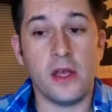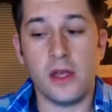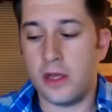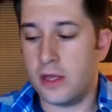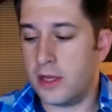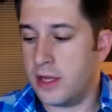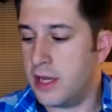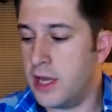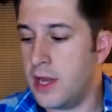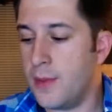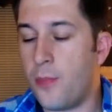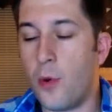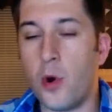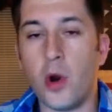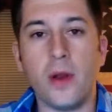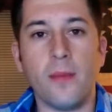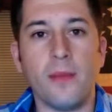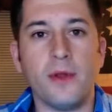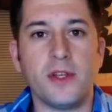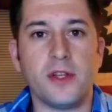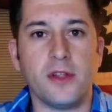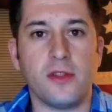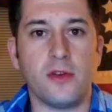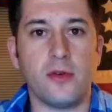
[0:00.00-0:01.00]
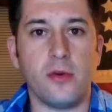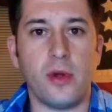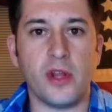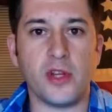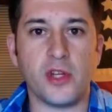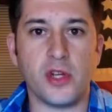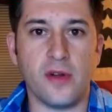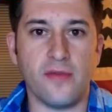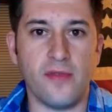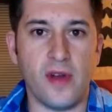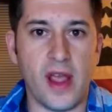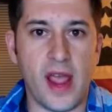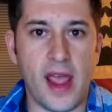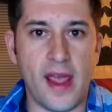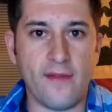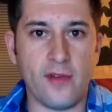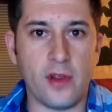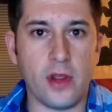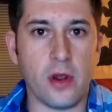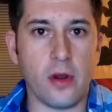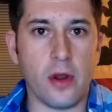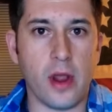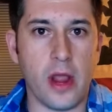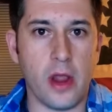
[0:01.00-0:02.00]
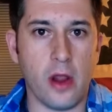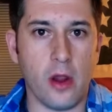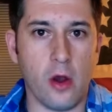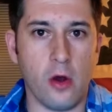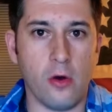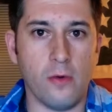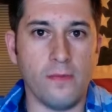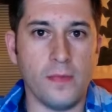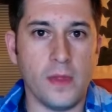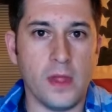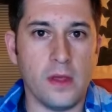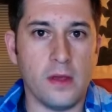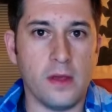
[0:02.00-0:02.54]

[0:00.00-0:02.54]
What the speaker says: he pointed me to the direction of a heavier arrow,